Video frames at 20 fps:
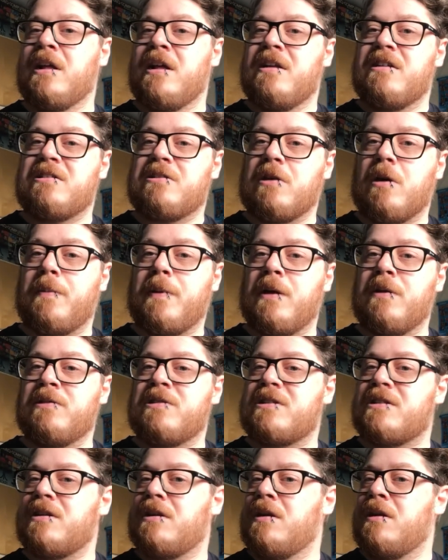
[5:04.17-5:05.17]
Star
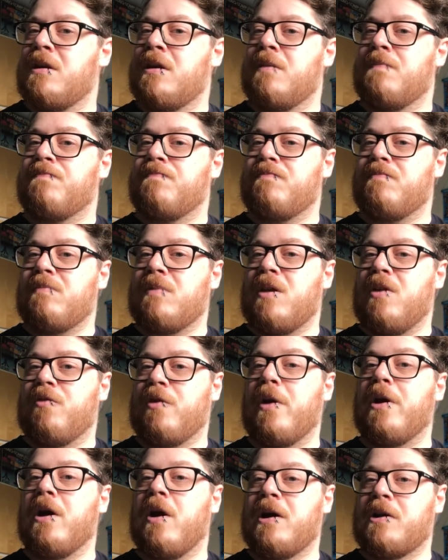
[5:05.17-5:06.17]
Post. A
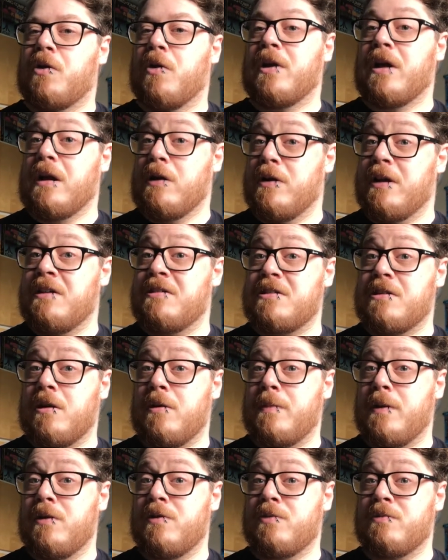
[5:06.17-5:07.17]
very iconic looking
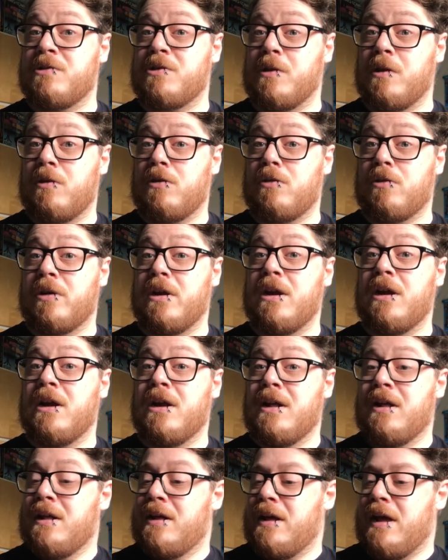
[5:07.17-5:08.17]
Star Post from Sonic 3.
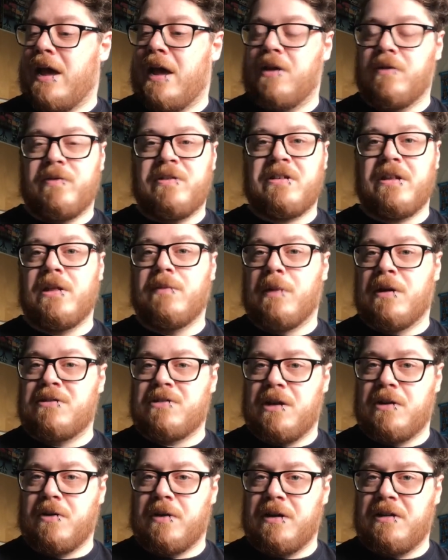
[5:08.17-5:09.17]
And obviously the
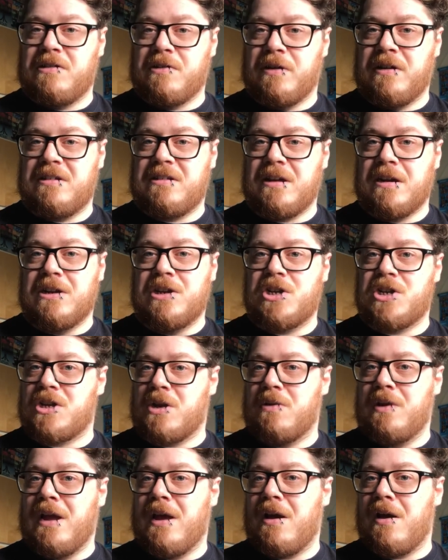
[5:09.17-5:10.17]
most iconic Sonic stage.
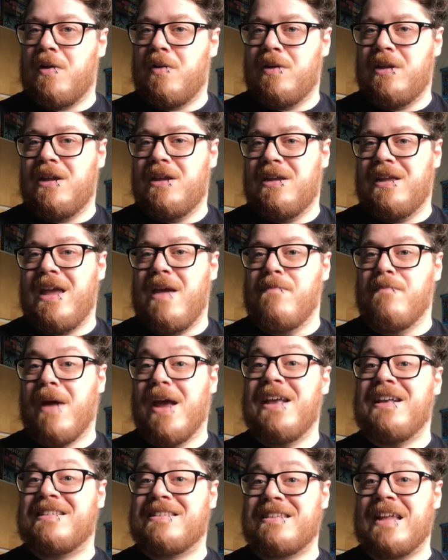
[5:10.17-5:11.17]
So yeah, it
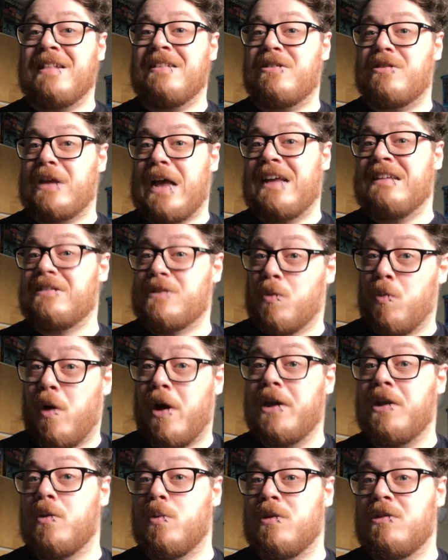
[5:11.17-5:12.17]
makes sense as to
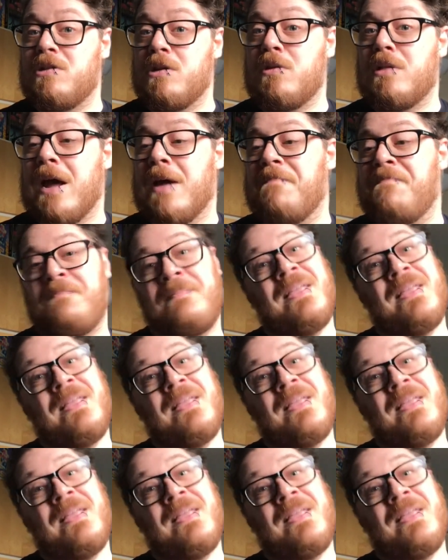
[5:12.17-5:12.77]
why you would do that.